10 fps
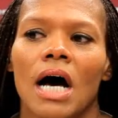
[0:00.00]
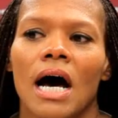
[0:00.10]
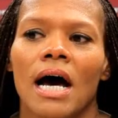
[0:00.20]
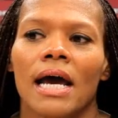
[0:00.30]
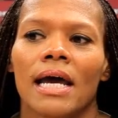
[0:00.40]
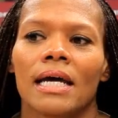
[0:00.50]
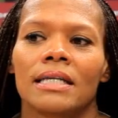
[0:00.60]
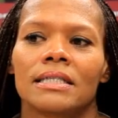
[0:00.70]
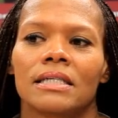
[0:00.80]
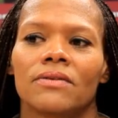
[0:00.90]

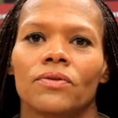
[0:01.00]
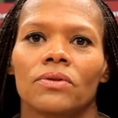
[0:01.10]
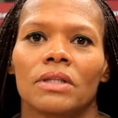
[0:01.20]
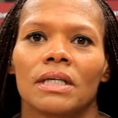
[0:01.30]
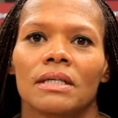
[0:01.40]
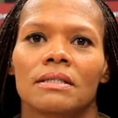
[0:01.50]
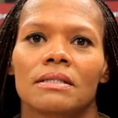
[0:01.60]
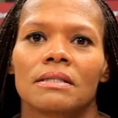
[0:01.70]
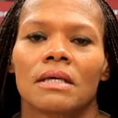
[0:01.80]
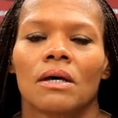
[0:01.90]
I did a few
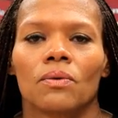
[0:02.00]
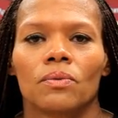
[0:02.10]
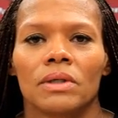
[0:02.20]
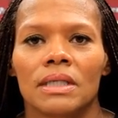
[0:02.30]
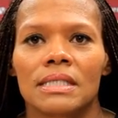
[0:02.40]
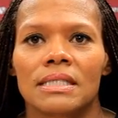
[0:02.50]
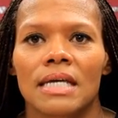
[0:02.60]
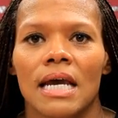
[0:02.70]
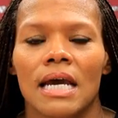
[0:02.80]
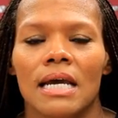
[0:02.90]
things, real
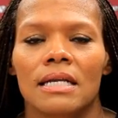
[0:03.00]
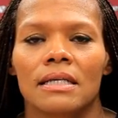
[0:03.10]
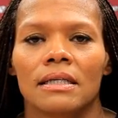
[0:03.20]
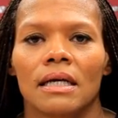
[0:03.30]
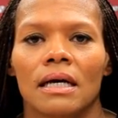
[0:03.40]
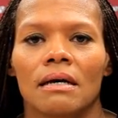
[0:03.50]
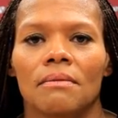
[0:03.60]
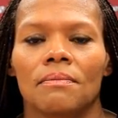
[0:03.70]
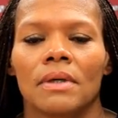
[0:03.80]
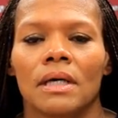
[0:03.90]
estate,
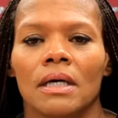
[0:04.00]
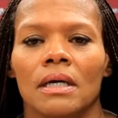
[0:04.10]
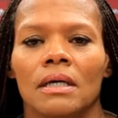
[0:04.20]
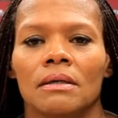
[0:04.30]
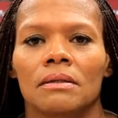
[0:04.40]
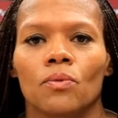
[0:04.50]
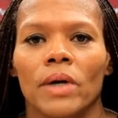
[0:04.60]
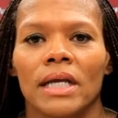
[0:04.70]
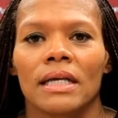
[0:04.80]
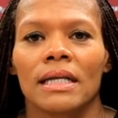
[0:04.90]

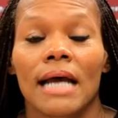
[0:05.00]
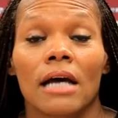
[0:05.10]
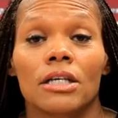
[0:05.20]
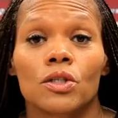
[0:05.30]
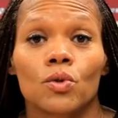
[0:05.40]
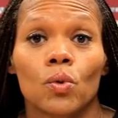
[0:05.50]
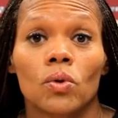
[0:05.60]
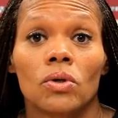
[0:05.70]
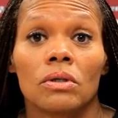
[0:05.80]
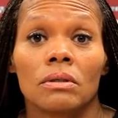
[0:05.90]
went in and out of
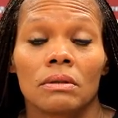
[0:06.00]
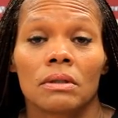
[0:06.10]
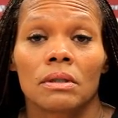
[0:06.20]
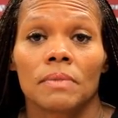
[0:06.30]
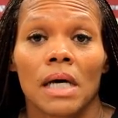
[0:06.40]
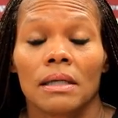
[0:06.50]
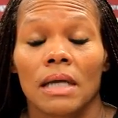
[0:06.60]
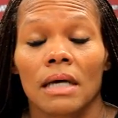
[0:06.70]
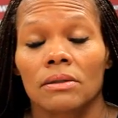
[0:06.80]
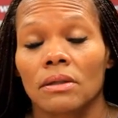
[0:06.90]
school,
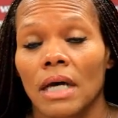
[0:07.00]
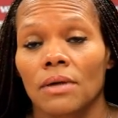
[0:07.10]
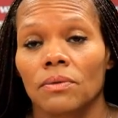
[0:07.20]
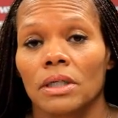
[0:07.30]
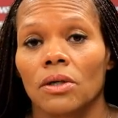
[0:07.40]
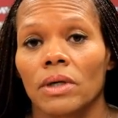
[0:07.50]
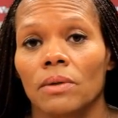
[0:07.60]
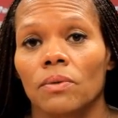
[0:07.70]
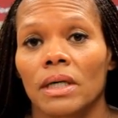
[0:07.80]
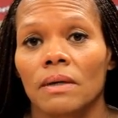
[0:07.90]
not really
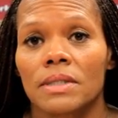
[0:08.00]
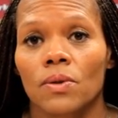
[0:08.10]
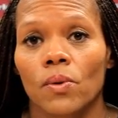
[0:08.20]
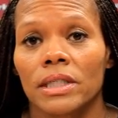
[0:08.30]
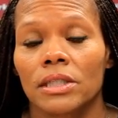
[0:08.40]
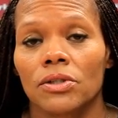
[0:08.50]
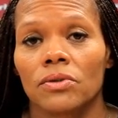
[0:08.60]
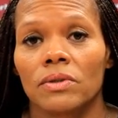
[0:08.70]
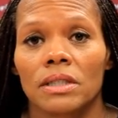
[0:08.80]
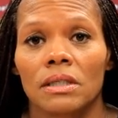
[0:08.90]
knowing what I was going to
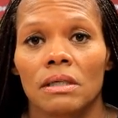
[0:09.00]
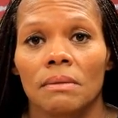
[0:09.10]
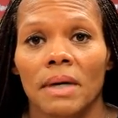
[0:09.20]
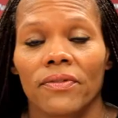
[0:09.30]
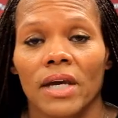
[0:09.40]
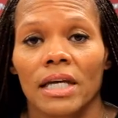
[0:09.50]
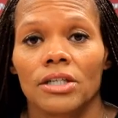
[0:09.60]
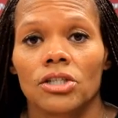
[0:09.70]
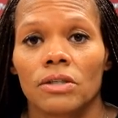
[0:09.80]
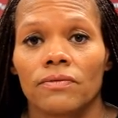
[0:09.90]
do until about the
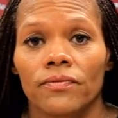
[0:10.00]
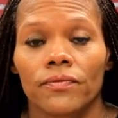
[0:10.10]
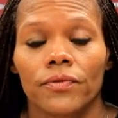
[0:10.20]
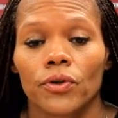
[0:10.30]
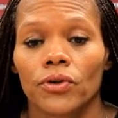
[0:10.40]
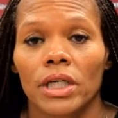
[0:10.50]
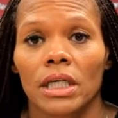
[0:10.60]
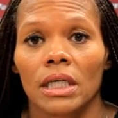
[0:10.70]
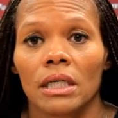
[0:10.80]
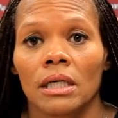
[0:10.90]
age of
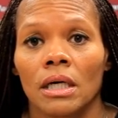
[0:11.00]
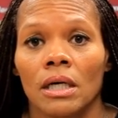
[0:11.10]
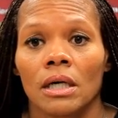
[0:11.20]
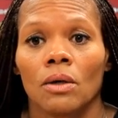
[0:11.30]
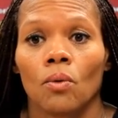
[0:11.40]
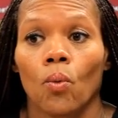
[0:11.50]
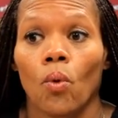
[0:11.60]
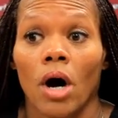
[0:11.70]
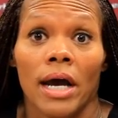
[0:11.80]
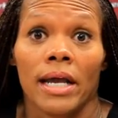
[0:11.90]

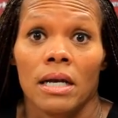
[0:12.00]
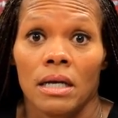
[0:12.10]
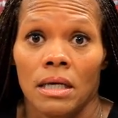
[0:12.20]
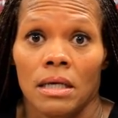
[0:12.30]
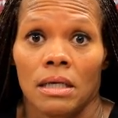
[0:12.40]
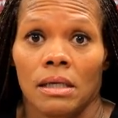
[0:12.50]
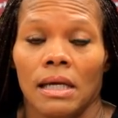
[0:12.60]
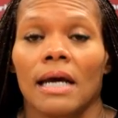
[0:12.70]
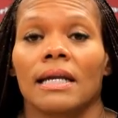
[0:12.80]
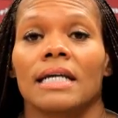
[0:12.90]
31,
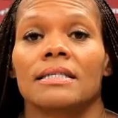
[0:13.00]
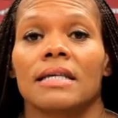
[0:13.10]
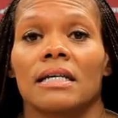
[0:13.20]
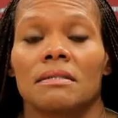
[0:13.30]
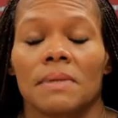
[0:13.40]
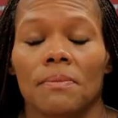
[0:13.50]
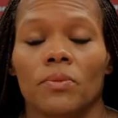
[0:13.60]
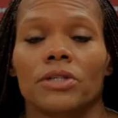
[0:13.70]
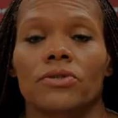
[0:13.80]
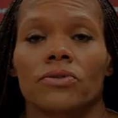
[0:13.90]
and I decided to become a
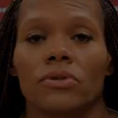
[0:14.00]
registered